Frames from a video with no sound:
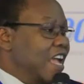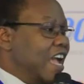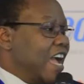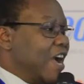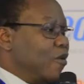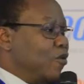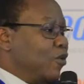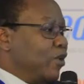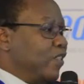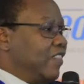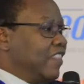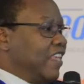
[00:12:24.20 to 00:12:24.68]

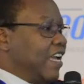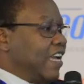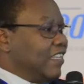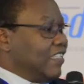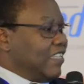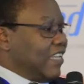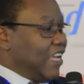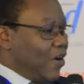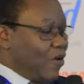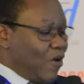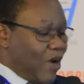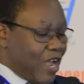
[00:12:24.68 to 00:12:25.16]
With
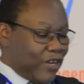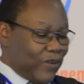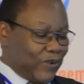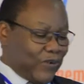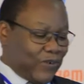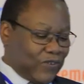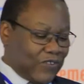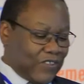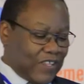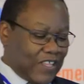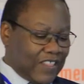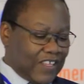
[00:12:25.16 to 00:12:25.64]
that, I want
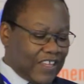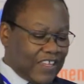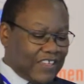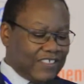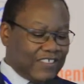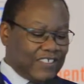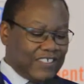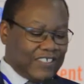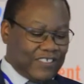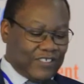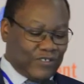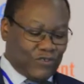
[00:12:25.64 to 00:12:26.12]
to say
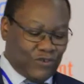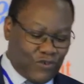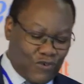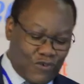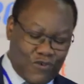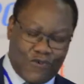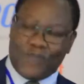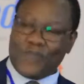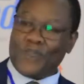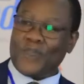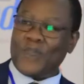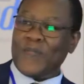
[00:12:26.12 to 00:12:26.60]
that
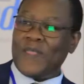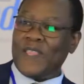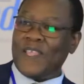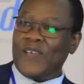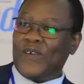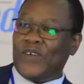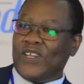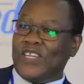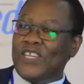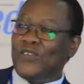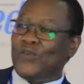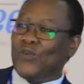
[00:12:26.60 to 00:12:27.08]
true,
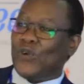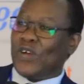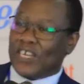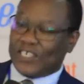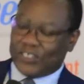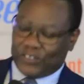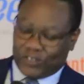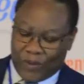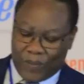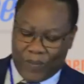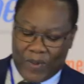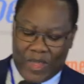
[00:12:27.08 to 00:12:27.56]
we need to
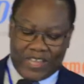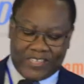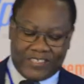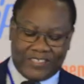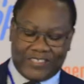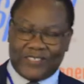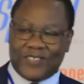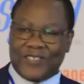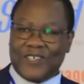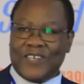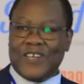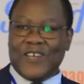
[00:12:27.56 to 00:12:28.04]

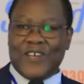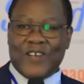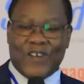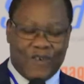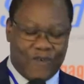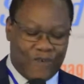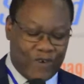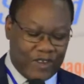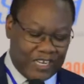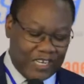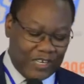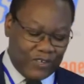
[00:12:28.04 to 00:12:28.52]
customize,
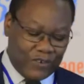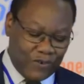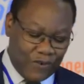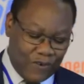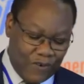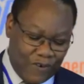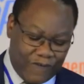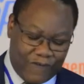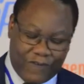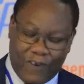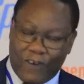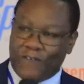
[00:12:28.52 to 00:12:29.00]
we need to
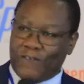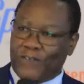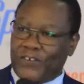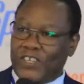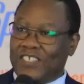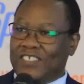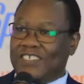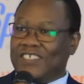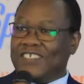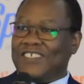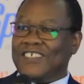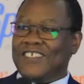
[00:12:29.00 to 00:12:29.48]
look for
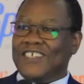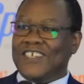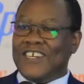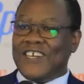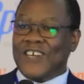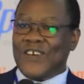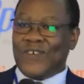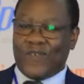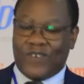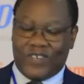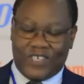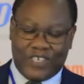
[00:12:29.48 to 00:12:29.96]
fit,
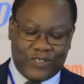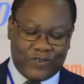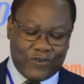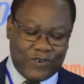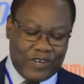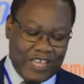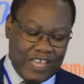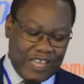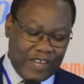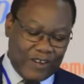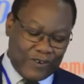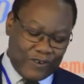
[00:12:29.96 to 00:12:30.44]
we need to
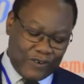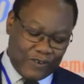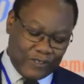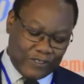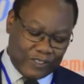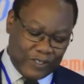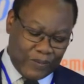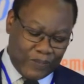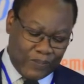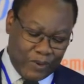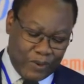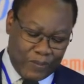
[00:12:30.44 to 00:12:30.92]
diagnose
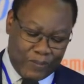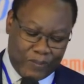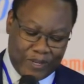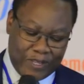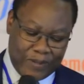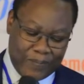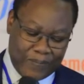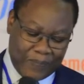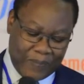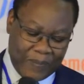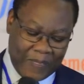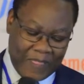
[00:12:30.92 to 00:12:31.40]
the
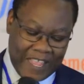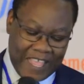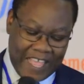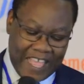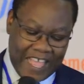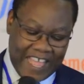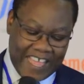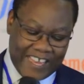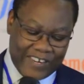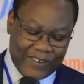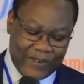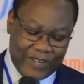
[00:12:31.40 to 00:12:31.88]
problem,
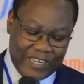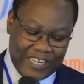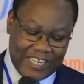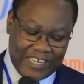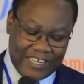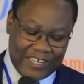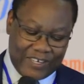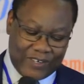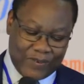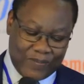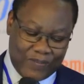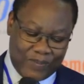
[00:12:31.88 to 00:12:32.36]
and we
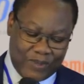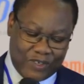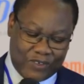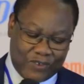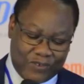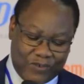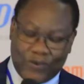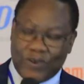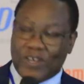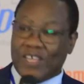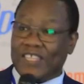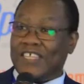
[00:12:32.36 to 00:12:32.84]
need to be
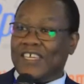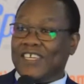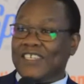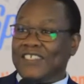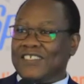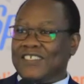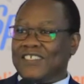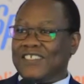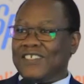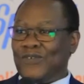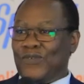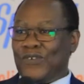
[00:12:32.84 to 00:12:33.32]
sure
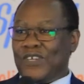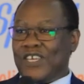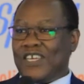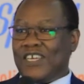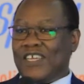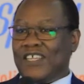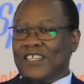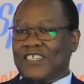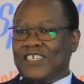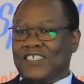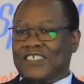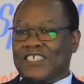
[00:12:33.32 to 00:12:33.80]
that
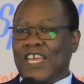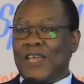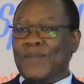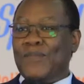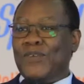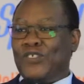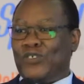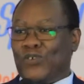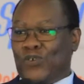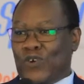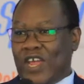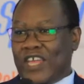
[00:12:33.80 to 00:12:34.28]
the time
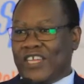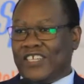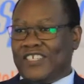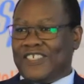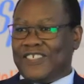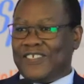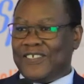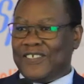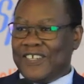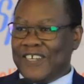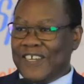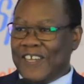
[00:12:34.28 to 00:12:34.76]
is
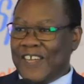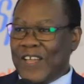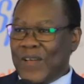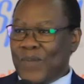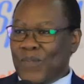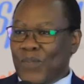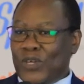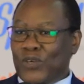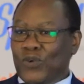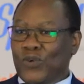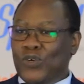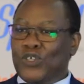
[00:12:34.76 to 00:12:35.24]
right.
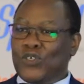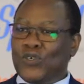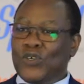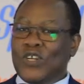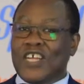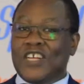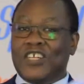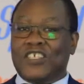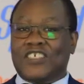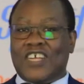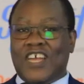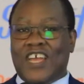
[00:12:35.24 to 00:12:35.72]
But we
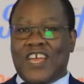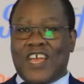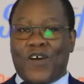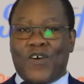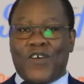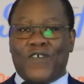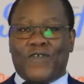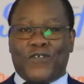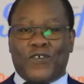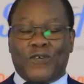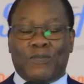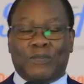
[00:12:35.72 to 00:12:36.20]
shouldn't shy
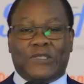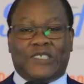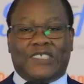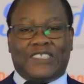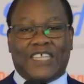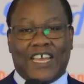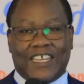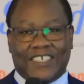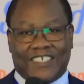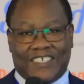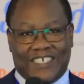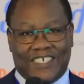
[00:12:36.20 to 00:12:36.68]
away from
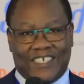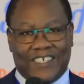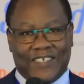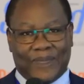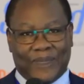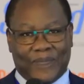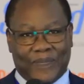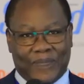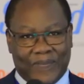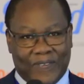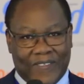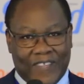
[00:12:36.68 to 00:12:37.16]
starting.
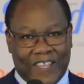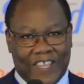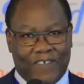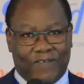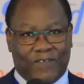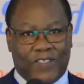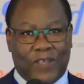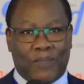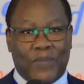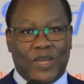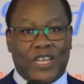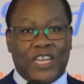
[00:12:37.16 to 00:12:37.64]

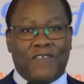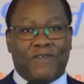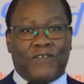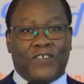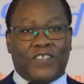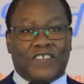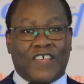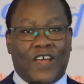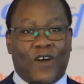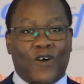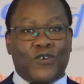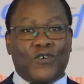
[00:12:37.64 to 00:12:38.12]
If the
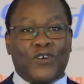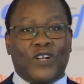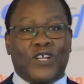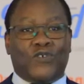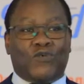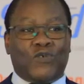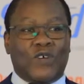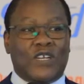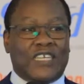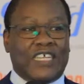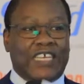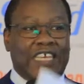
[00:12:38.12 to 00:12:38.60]
benefits are only
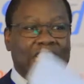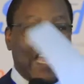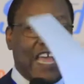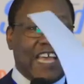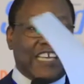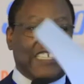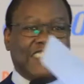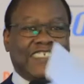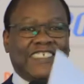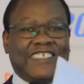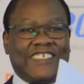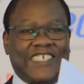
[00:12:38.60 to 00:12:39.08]
20
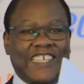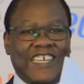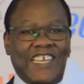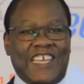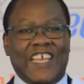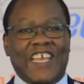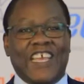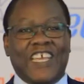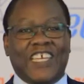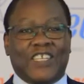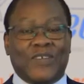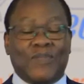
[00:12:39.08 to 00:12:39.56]
years,
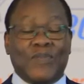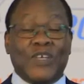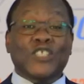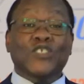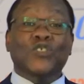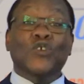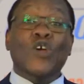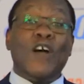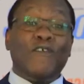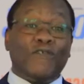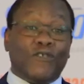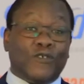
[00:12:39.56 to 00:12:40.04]
it
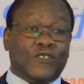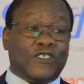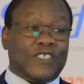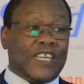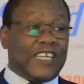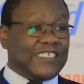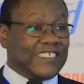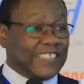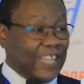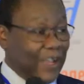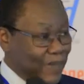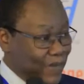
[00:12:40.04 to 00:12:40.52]
means you have to
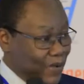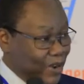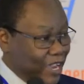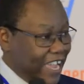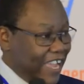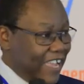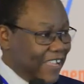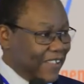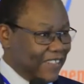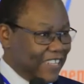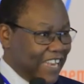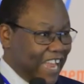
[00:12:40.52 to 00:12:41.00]
start
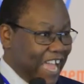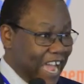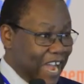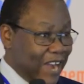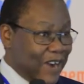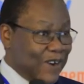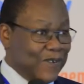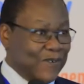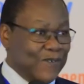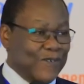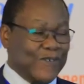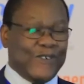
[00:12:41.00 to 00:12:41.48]
somewhere
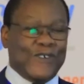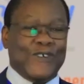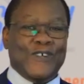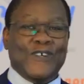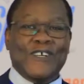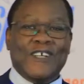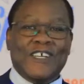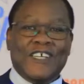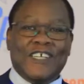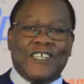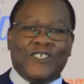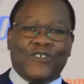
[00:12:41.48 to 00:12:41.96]
now,
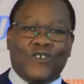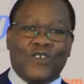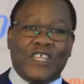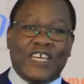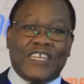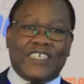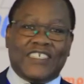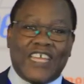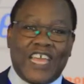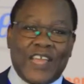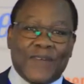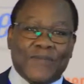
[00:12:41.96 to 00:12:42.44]
so
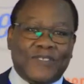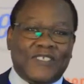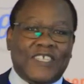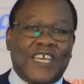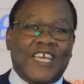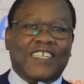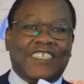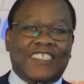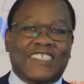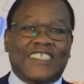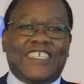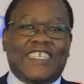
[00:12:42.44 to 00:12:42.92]
that time
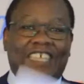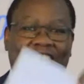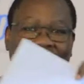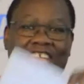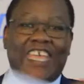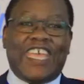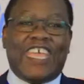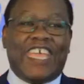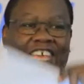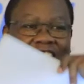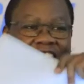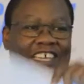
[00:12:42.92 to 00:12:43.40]
starts
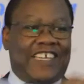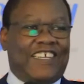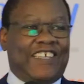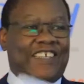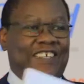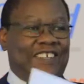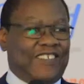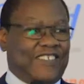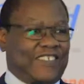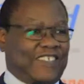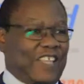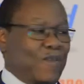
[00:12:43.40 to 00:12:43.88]
kicking.
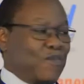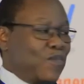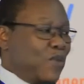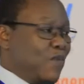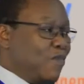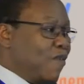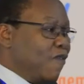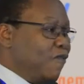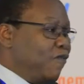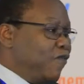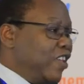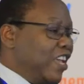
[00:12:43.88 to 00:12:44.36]
Some
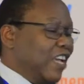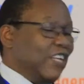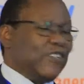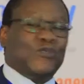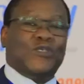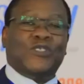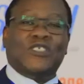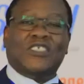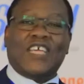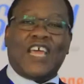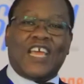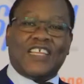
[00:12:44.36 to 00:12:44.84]
people fear to
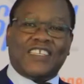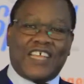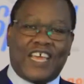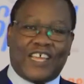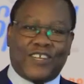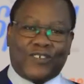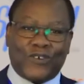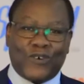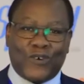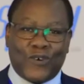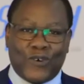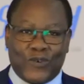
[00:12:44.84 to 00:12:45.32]
start
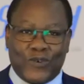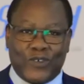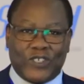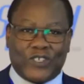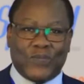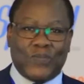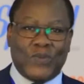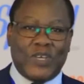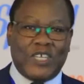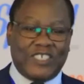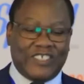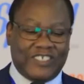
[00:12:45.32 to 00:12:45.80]
at all,
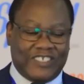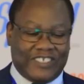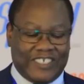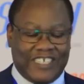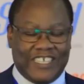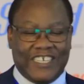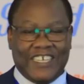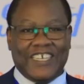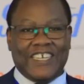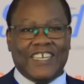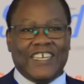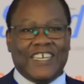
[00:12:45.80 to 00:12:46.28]
which means
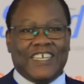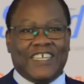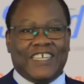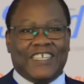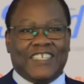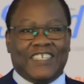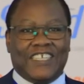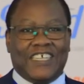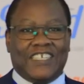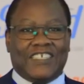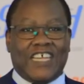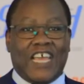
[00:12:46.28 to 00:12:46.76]

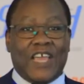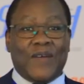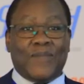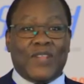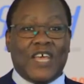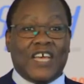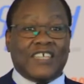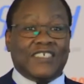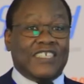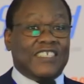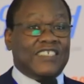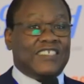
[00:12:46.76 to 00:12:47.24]
the time
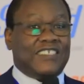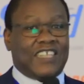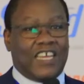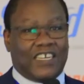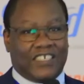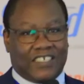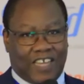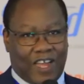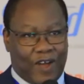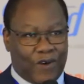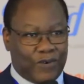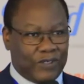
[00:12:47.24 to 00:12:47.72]
doesn't
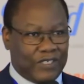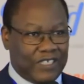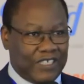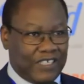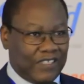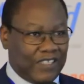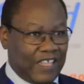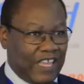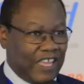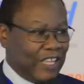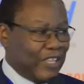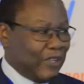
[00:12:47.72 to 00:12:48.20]
start counting.
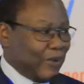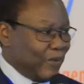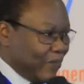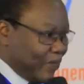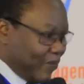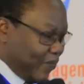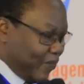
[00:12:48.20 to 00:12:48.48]
Thank you.